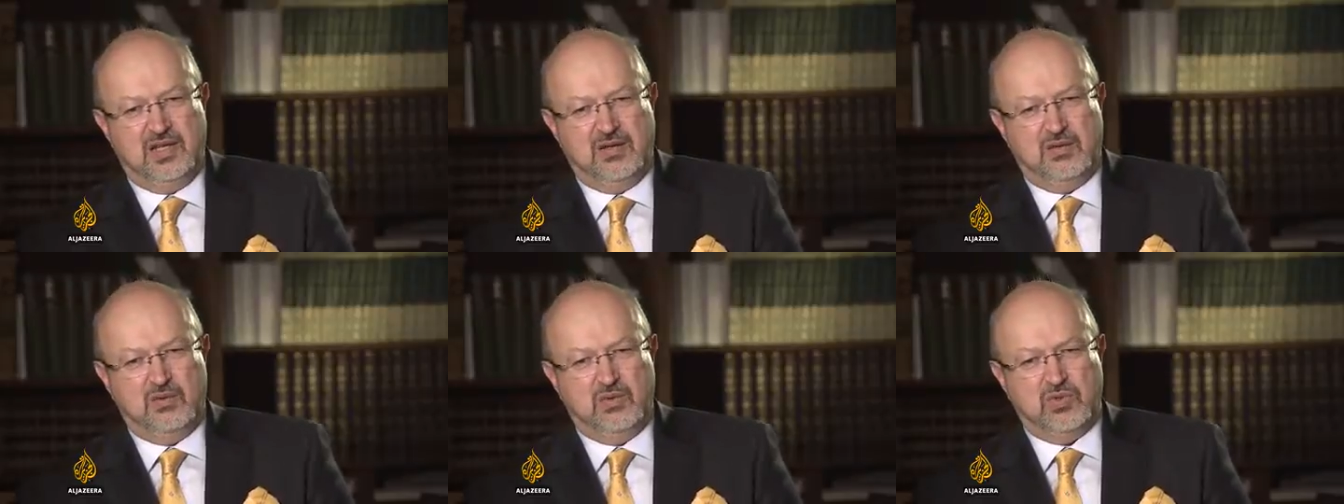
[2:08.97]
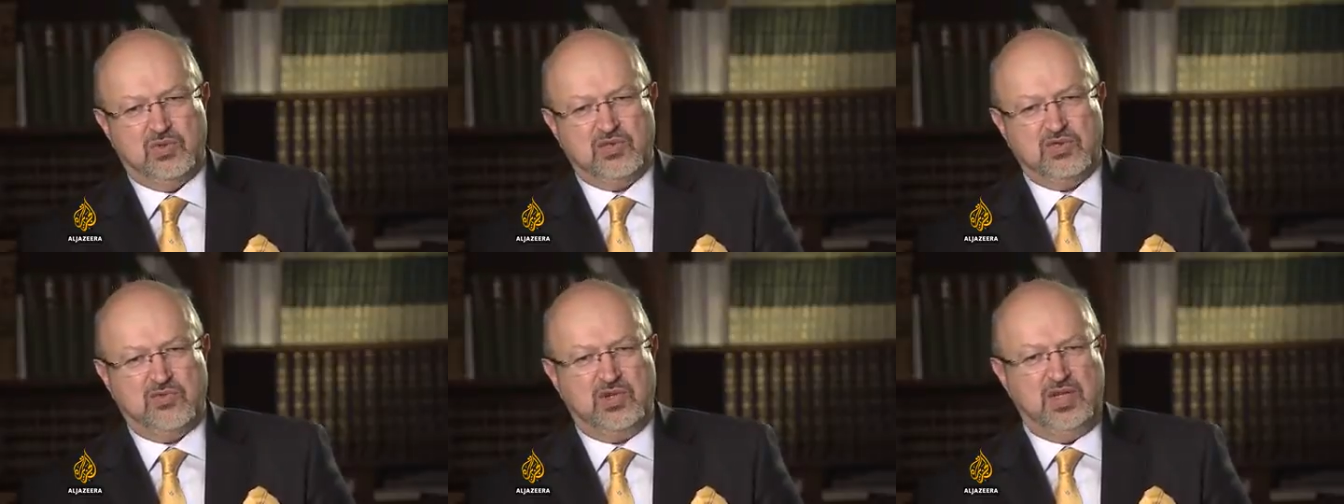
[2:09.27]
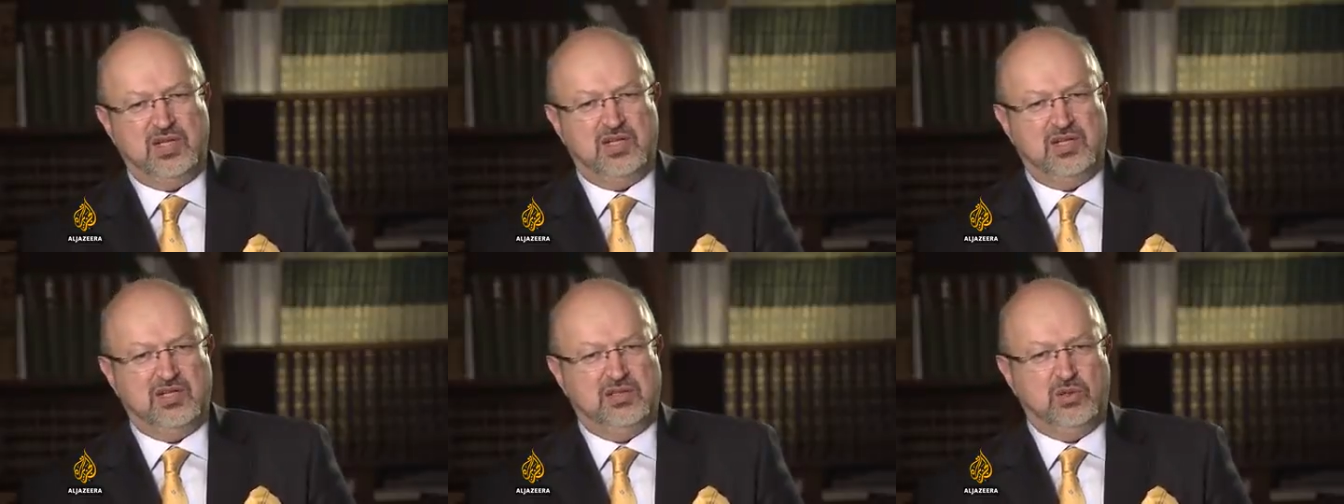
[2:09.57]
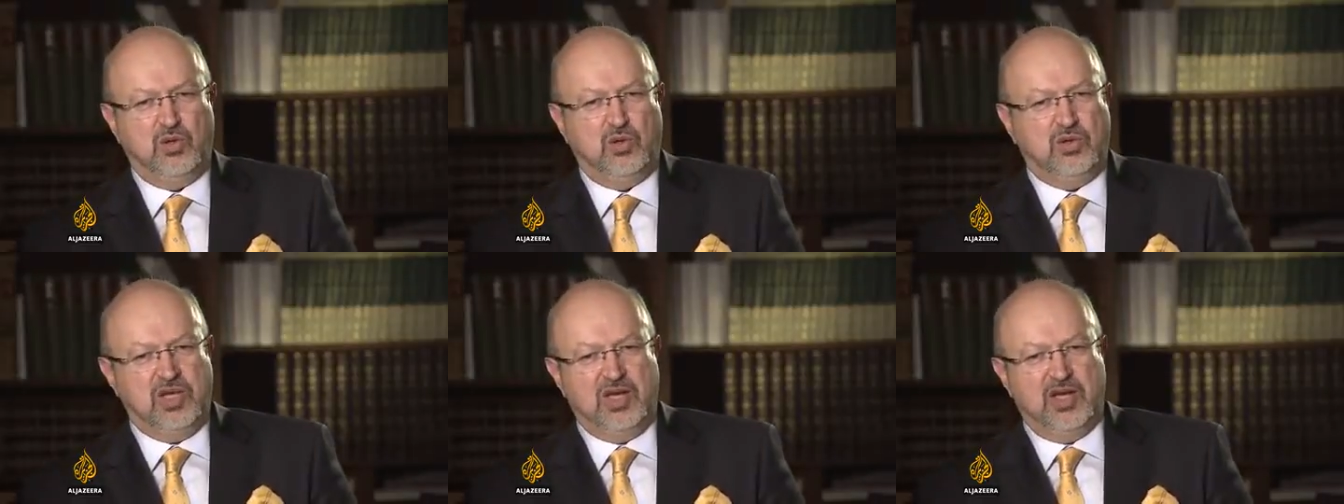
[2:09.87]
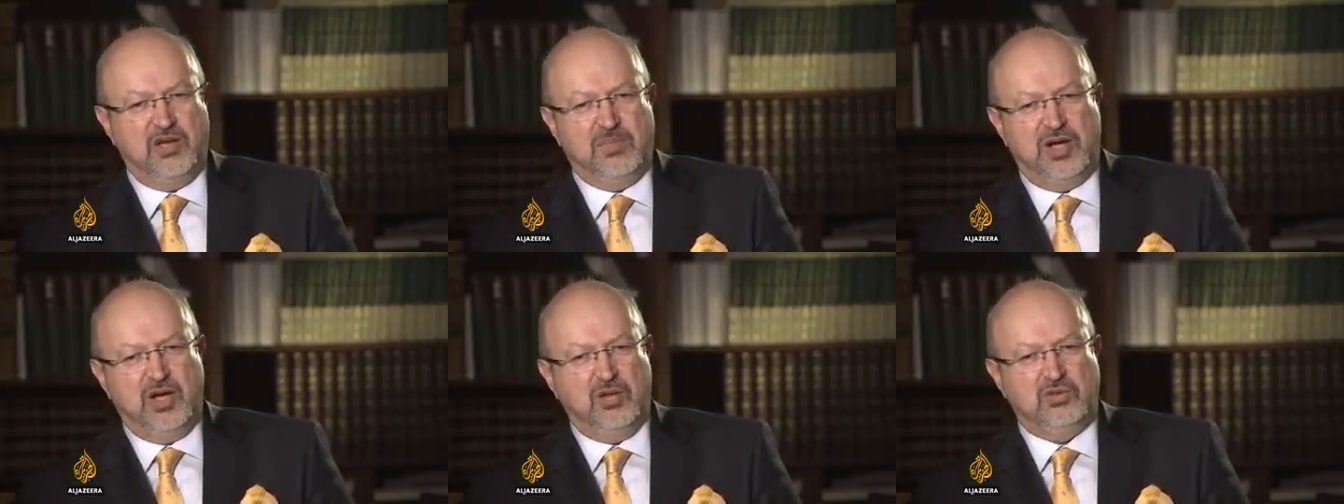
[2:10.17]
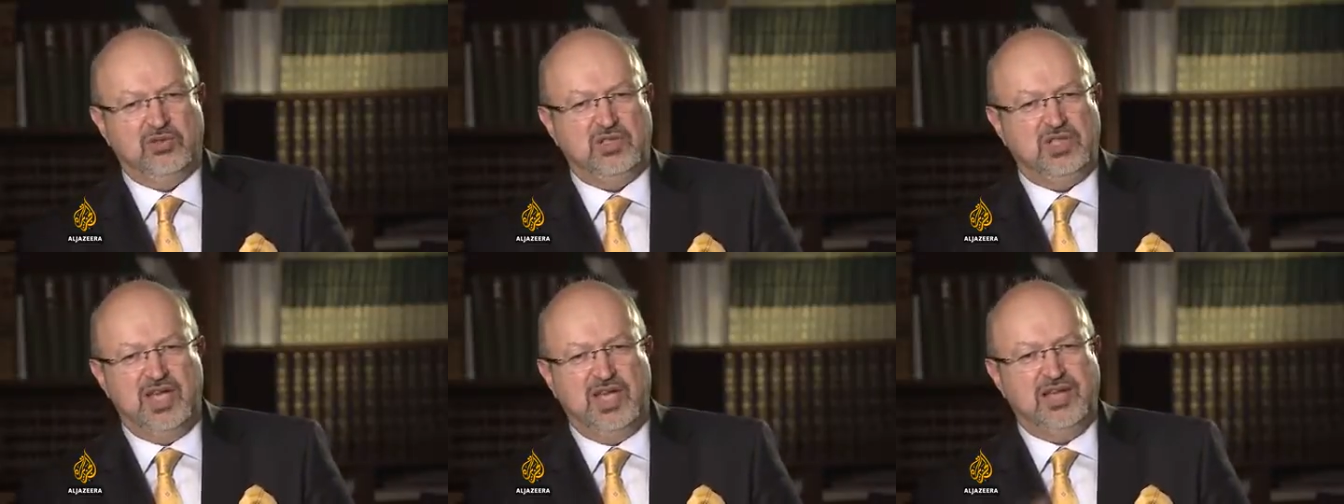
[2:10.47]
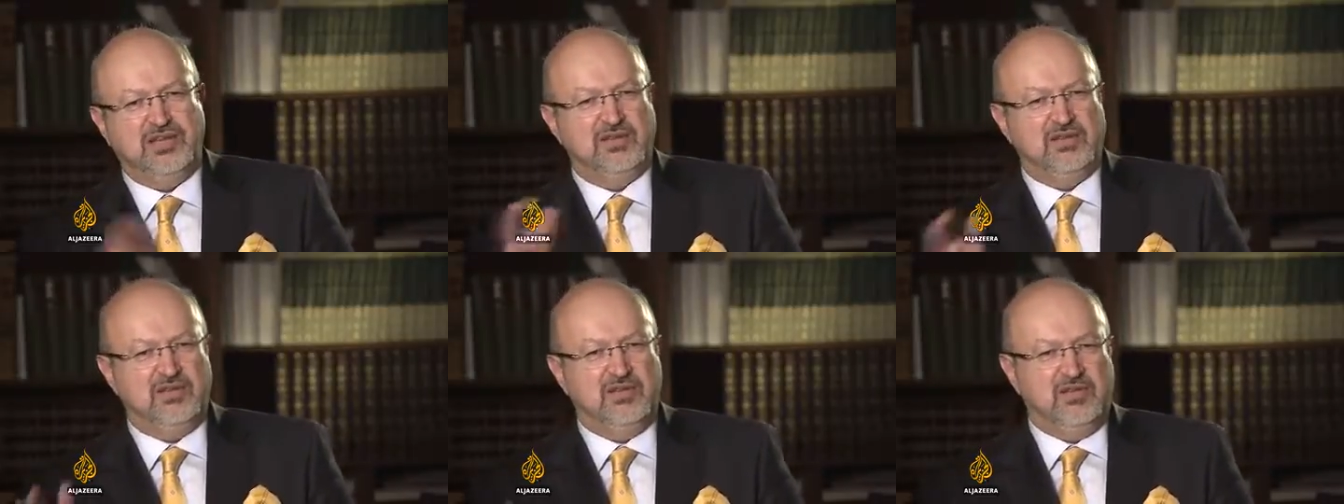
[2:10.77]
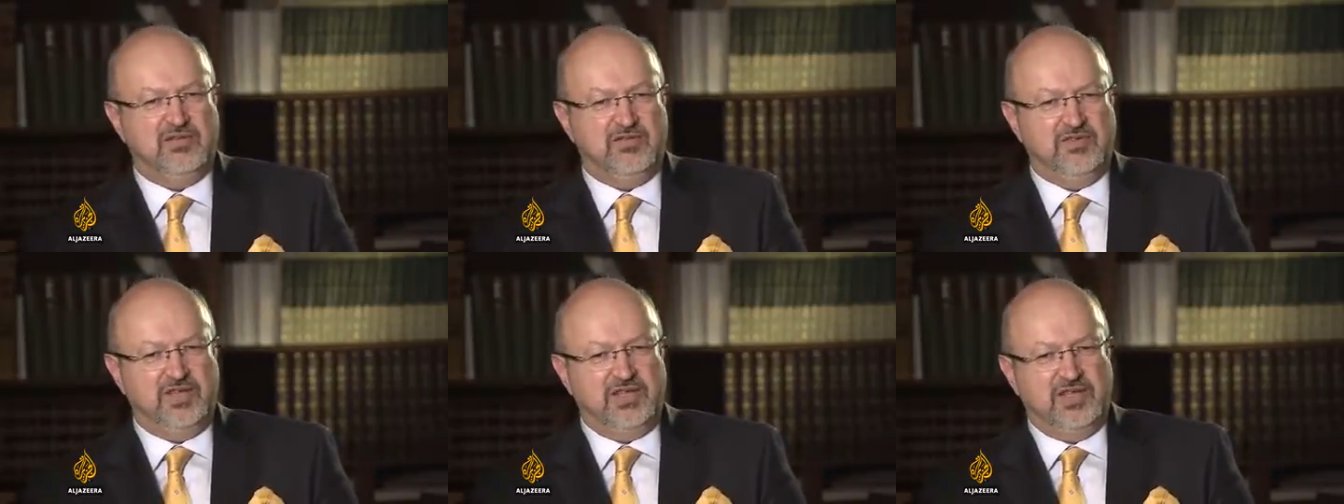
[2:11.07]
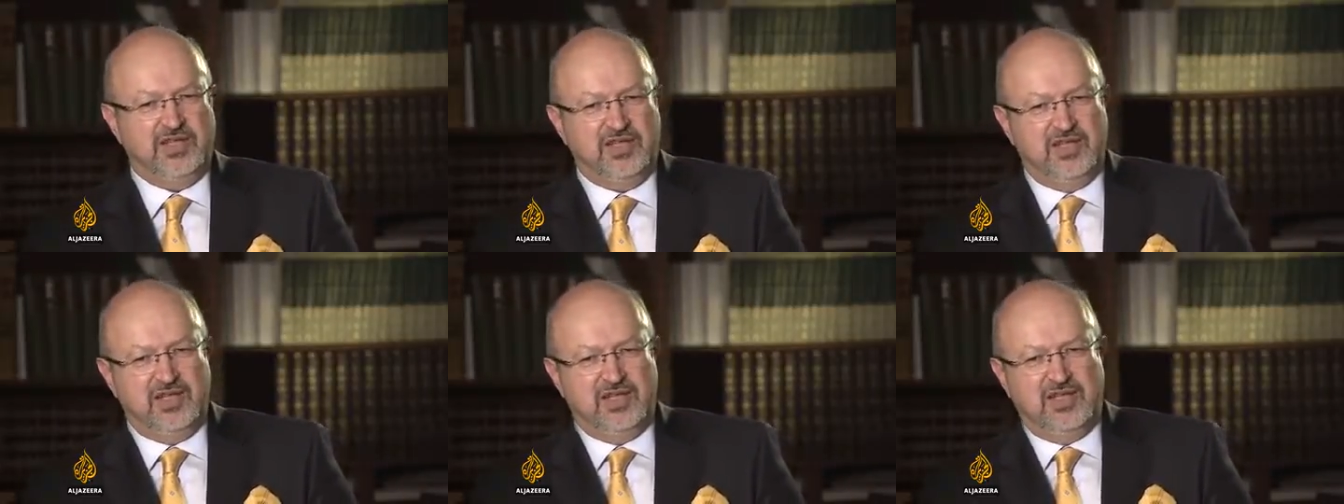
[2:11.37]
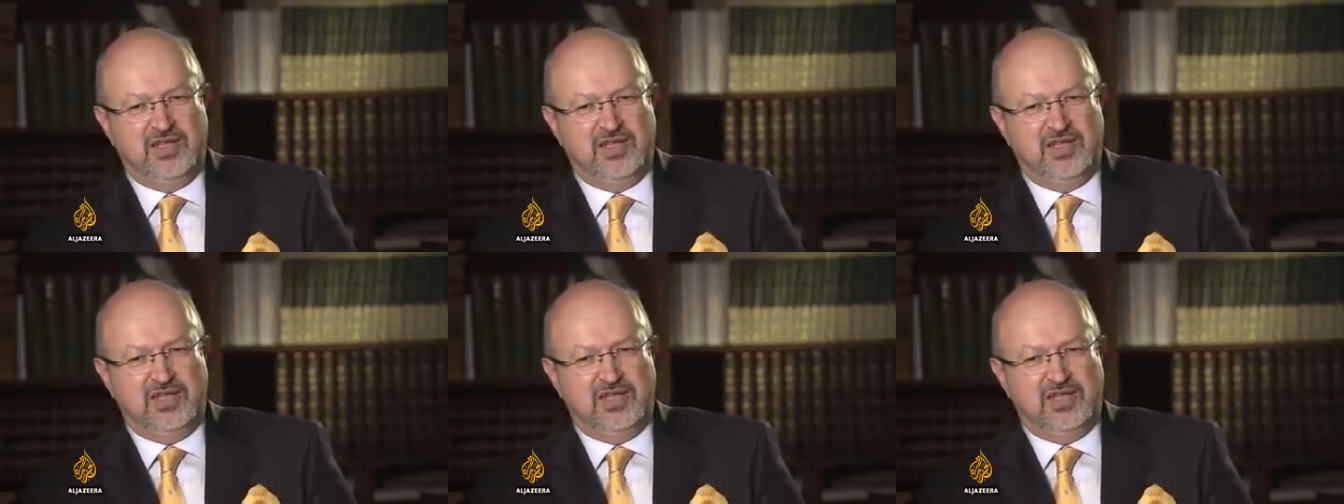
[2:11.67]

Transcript: was really talking about the end of a